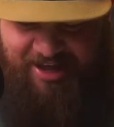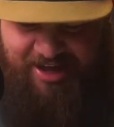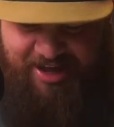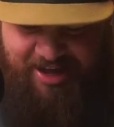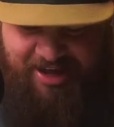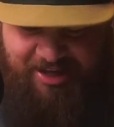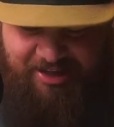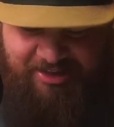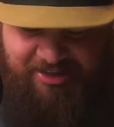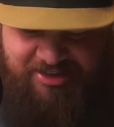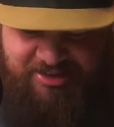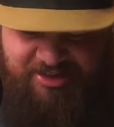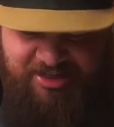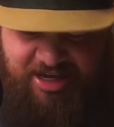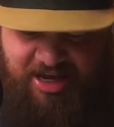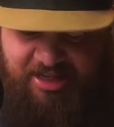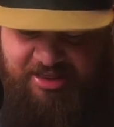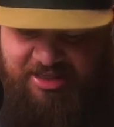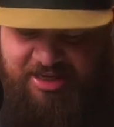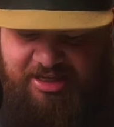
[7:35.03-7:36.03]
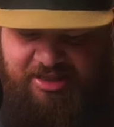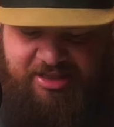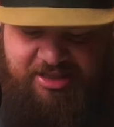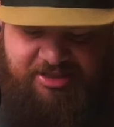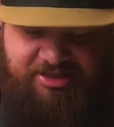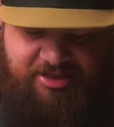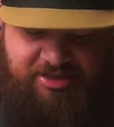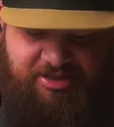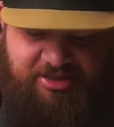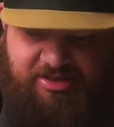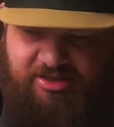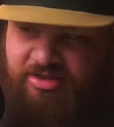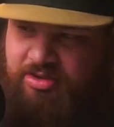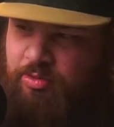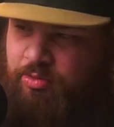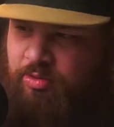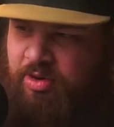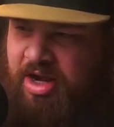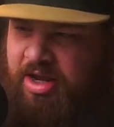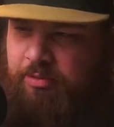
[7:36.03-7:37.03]
Let's see. I think this is
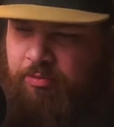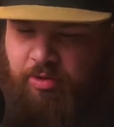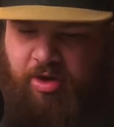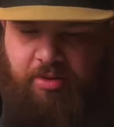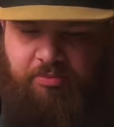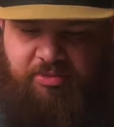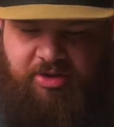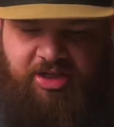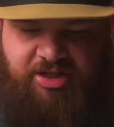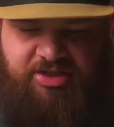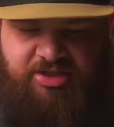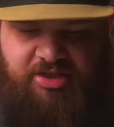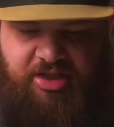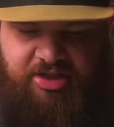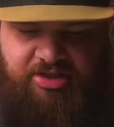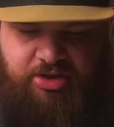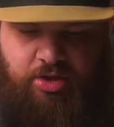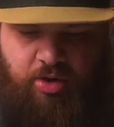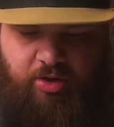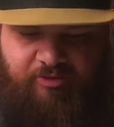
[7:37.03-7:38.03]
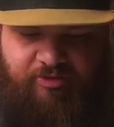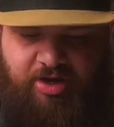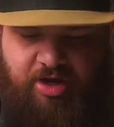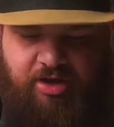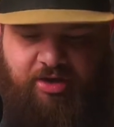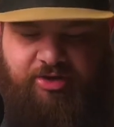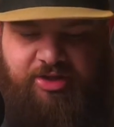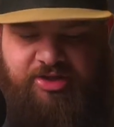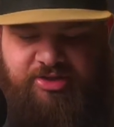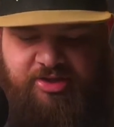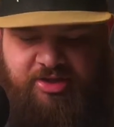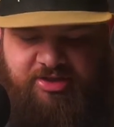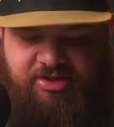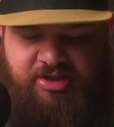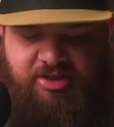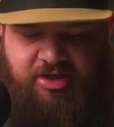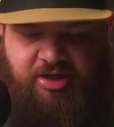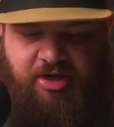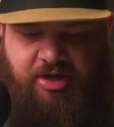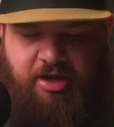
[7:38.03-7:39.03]
the right one, but let's go over here and let's
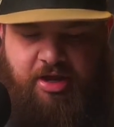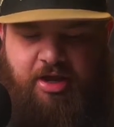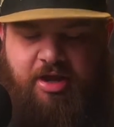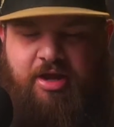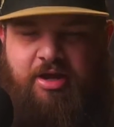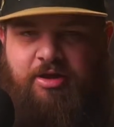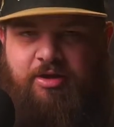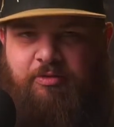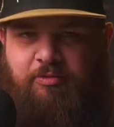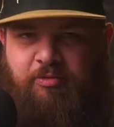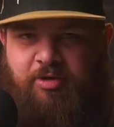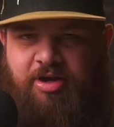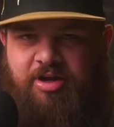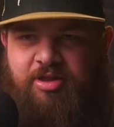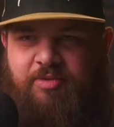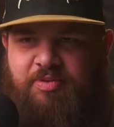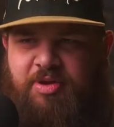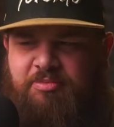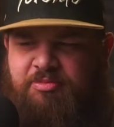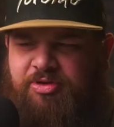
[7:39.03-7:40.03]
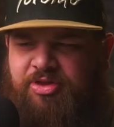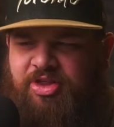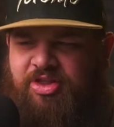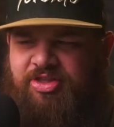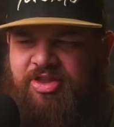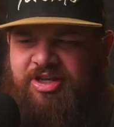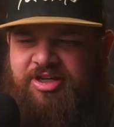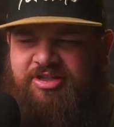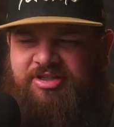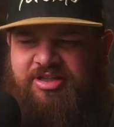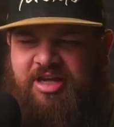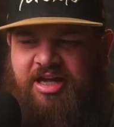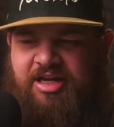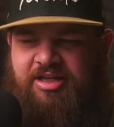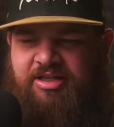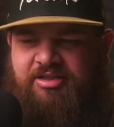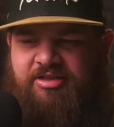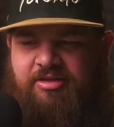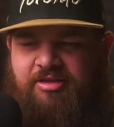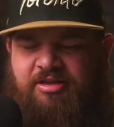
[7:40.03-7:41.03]
listen to one of the people that they
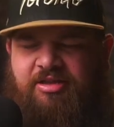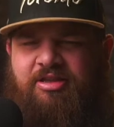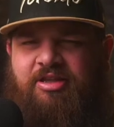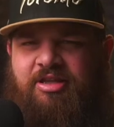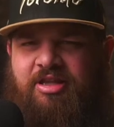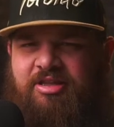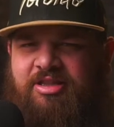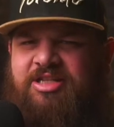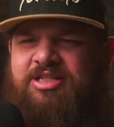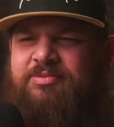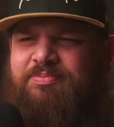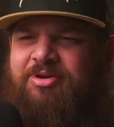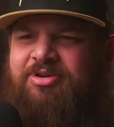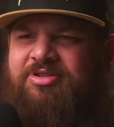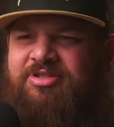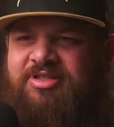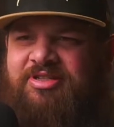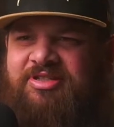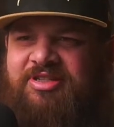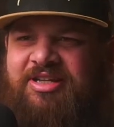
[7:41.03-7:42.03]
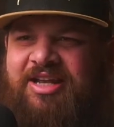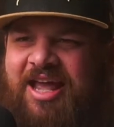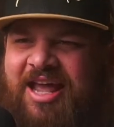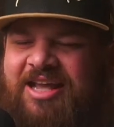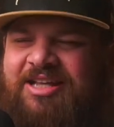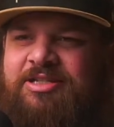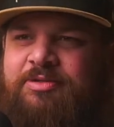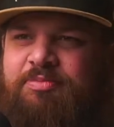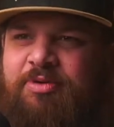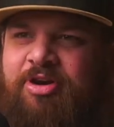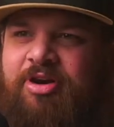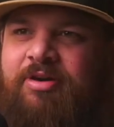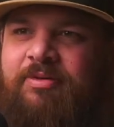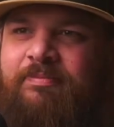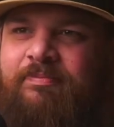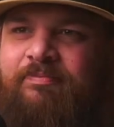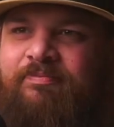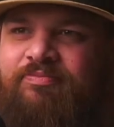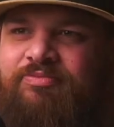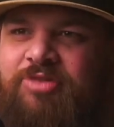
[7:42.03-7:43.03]
decided this person's an expert
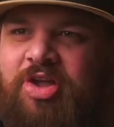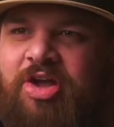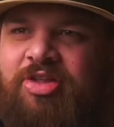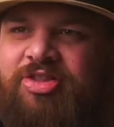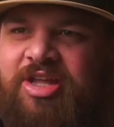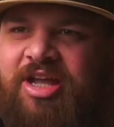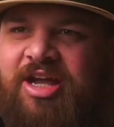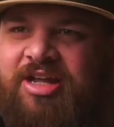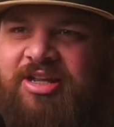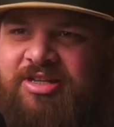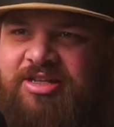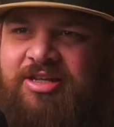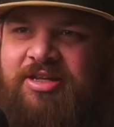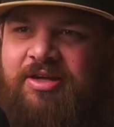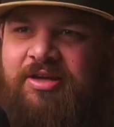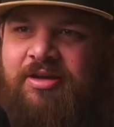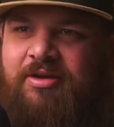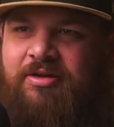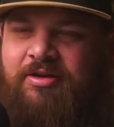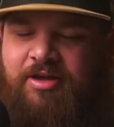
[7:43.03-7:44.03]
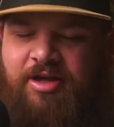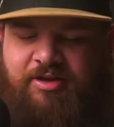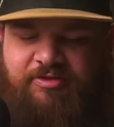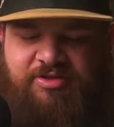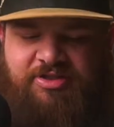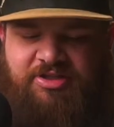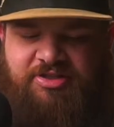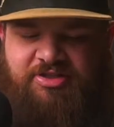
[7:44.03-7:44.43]
on the idea of